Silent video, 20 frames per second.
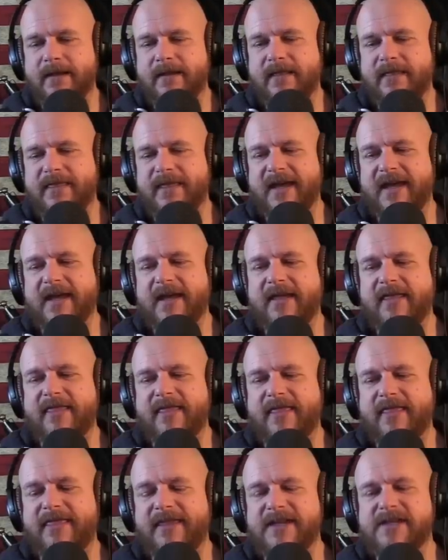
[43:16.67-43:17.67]
they
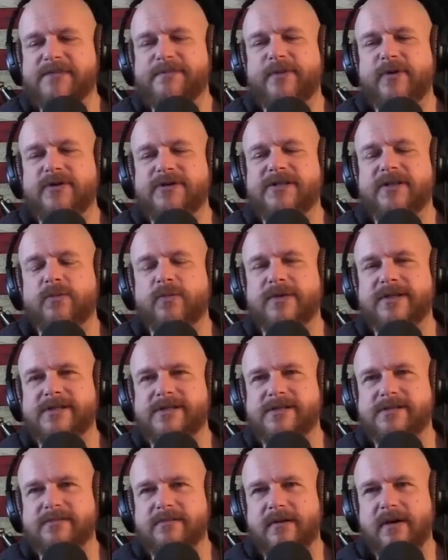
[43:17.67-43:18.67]
this person
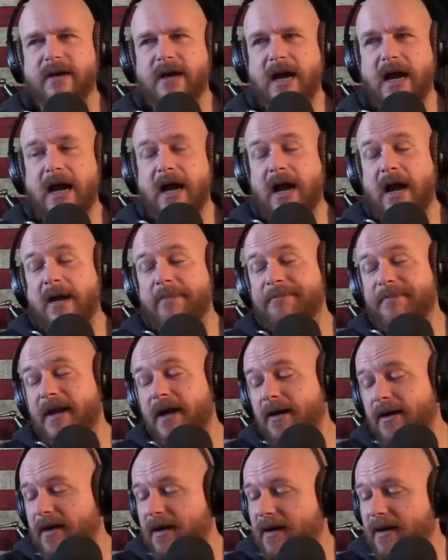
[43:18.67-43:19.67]
was
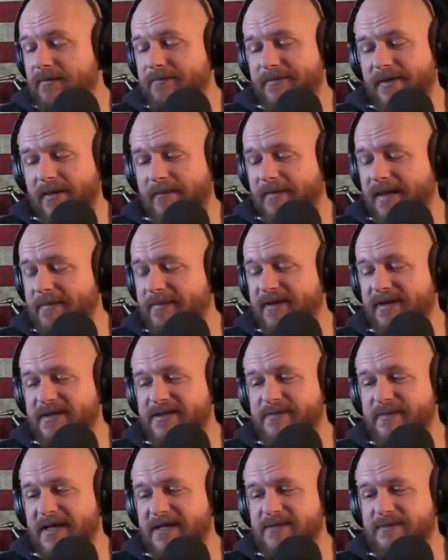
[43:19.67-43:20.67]
uh, maybe
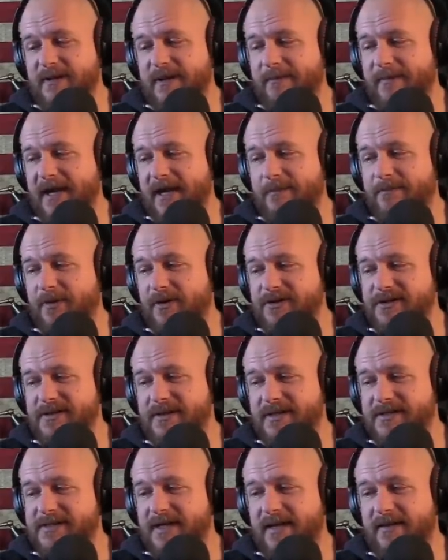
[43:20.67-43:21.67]
this makes me a bad person
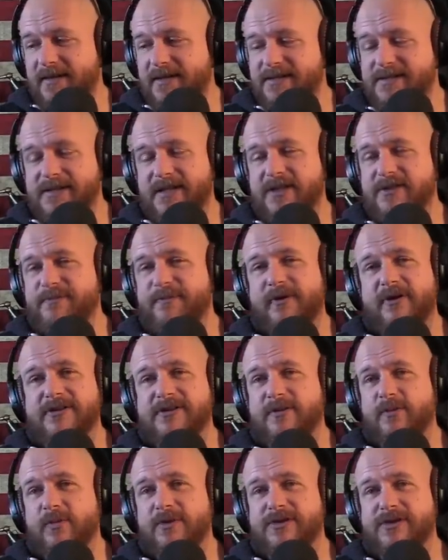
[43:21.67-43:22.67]
to say this this
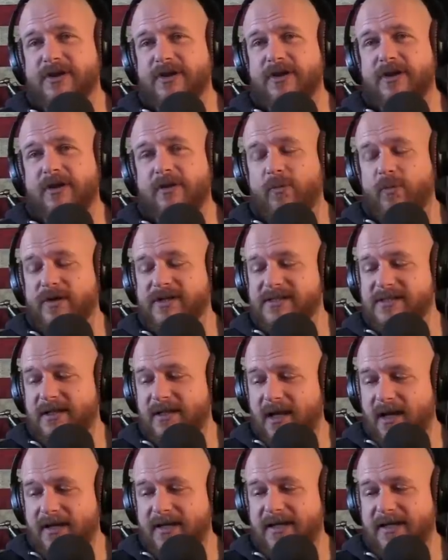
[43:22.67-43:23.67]
person was a was
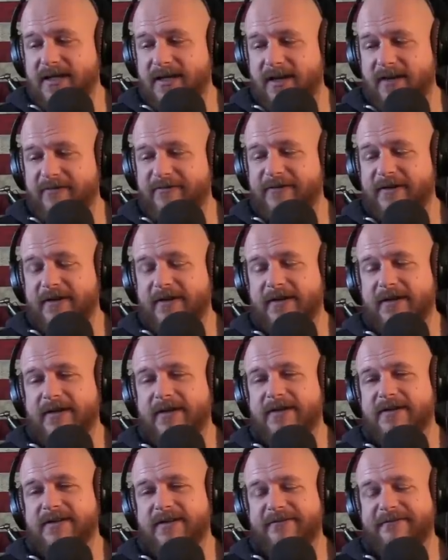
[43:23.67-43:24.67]
lucky enough
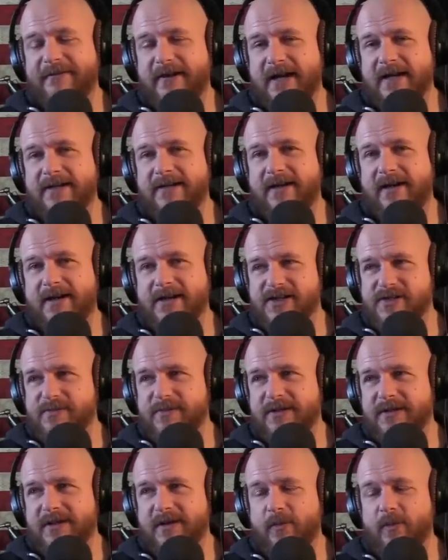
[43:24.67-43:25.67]
to find a
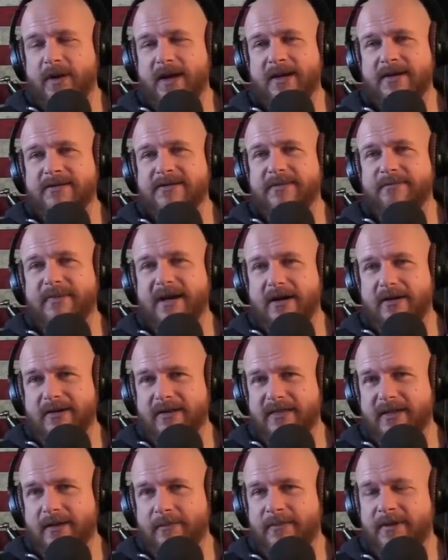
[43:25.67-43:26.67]
husband that wanted to marry
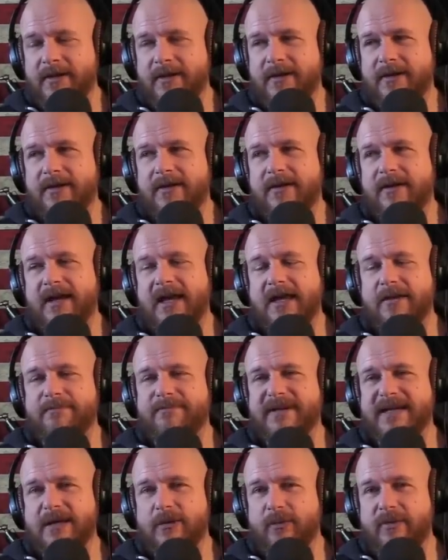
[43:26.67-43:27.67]
them and
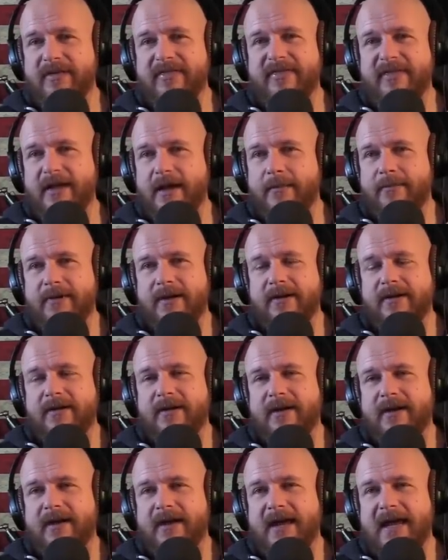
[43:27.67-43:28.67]
be with them.
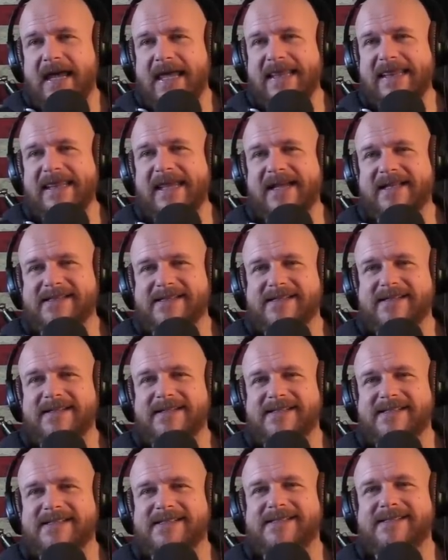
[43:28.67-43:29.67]
And that's
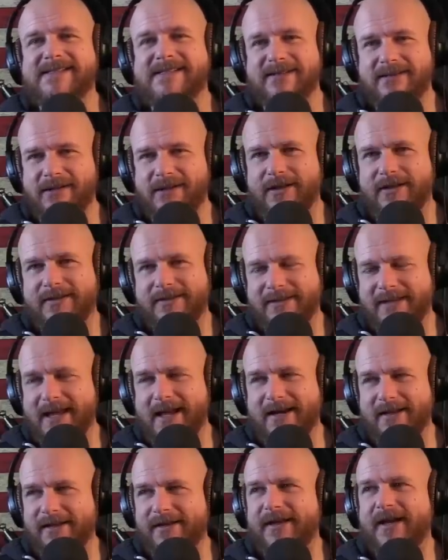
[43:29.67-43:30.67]
still
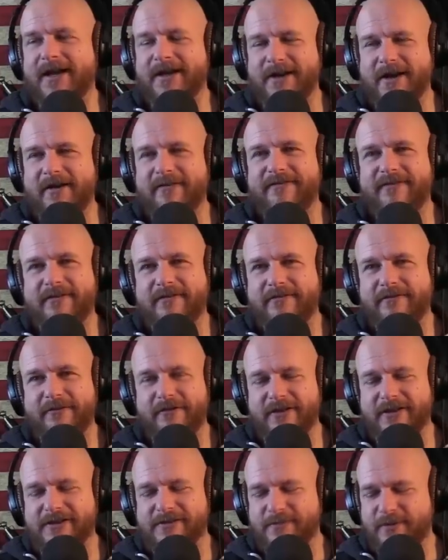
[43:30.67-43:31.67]
not enough for
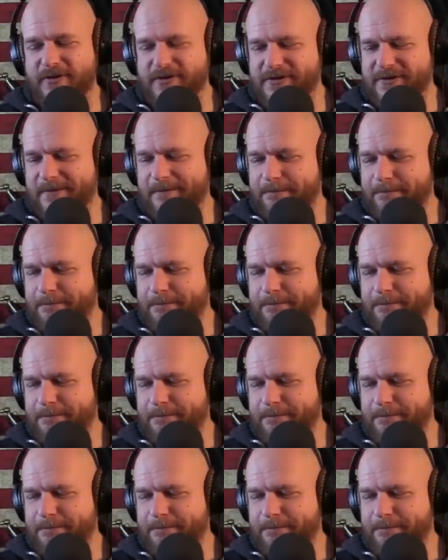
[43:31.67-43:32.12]
this person.